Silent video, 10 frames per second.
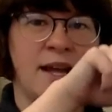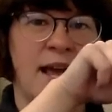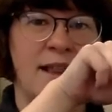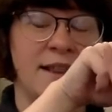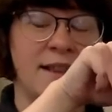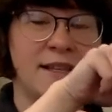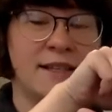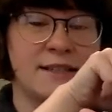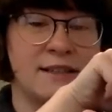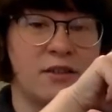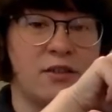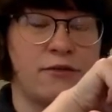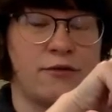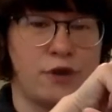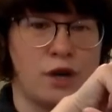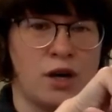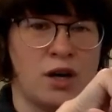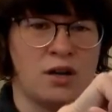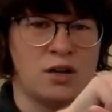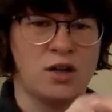And this little
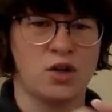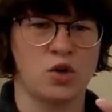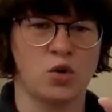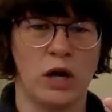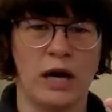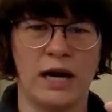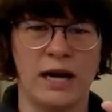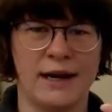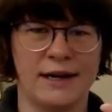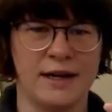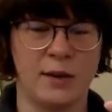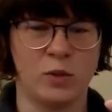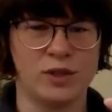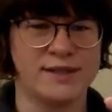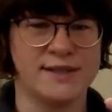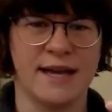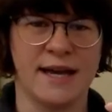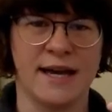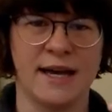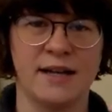frog cried and was
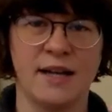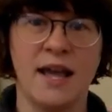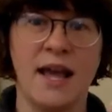sad.